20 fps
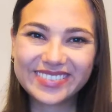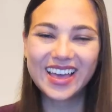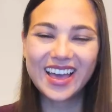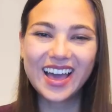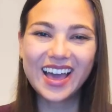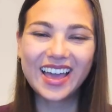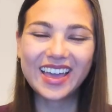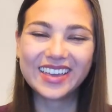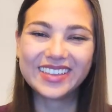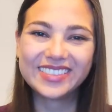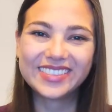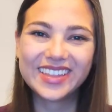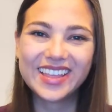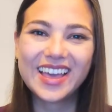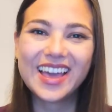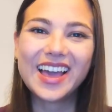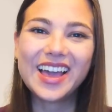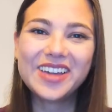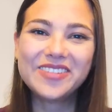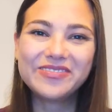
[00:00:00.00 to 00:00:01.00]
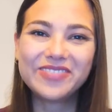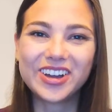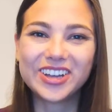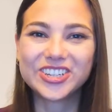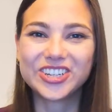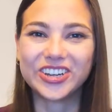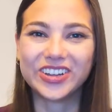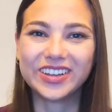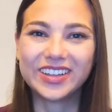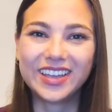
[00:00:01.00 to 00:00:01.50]
Hi, I'm
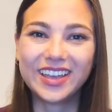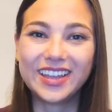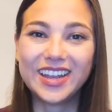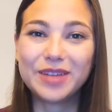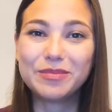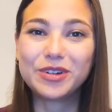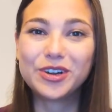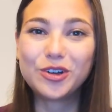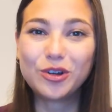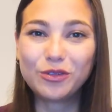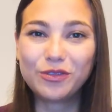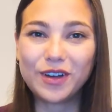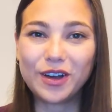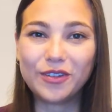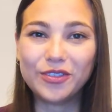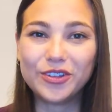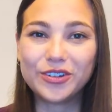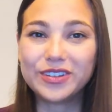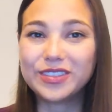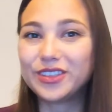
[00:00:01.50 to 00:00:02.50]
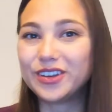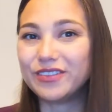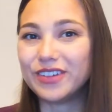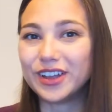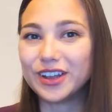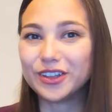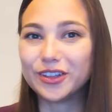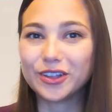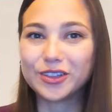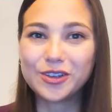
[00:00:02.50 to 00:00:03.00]
Masha, and I'm a co-founder at
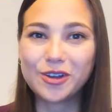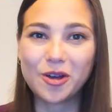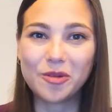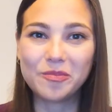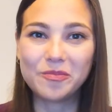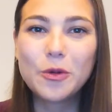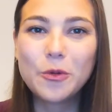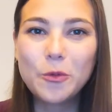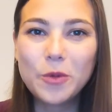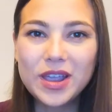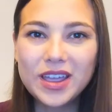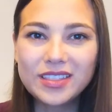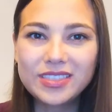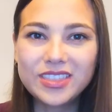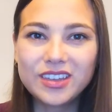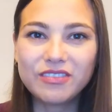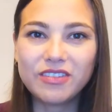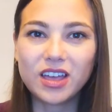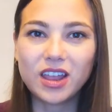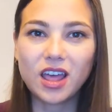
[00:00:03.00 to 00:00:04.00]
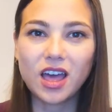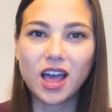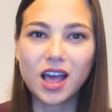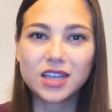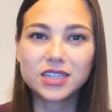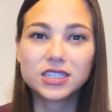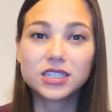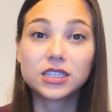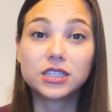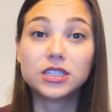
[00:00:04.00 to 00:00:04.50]
Trivera.com. We at Trivera
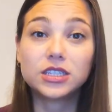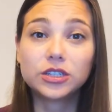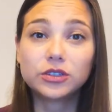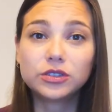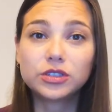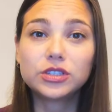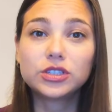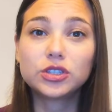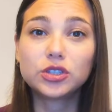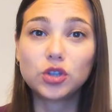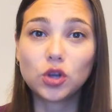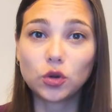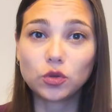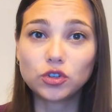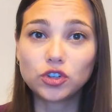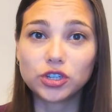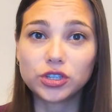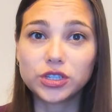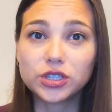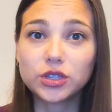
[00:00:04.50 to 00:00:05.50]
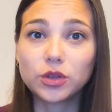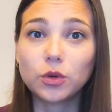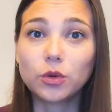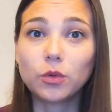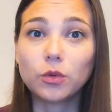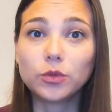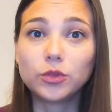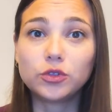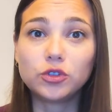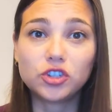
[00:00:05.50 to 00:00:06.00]
ask consultants and coaches
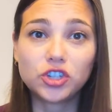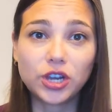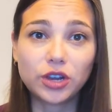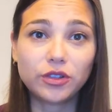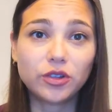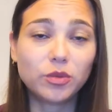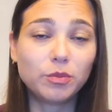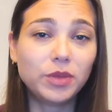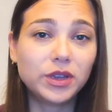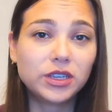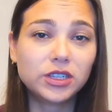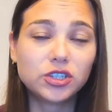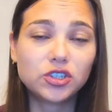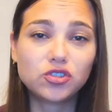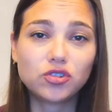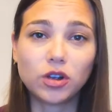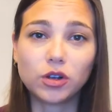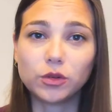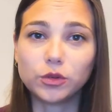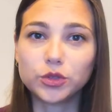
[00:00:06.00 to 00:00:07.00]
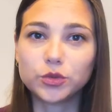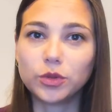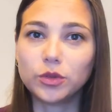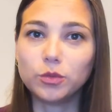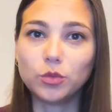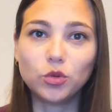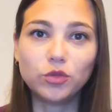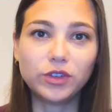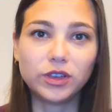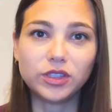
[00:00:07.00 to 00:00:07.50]
to share their biggest struggles when
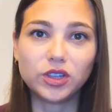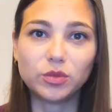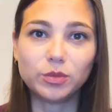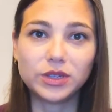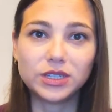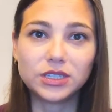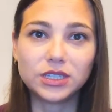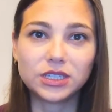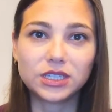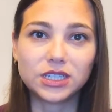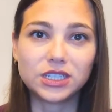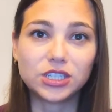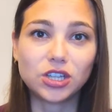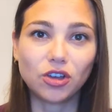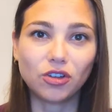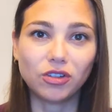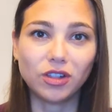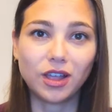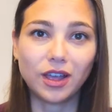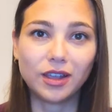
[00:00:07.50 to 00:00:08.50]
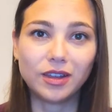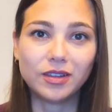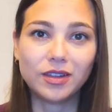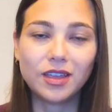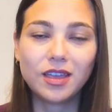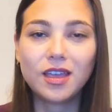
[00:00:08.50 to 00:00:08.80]
moving their businesses online.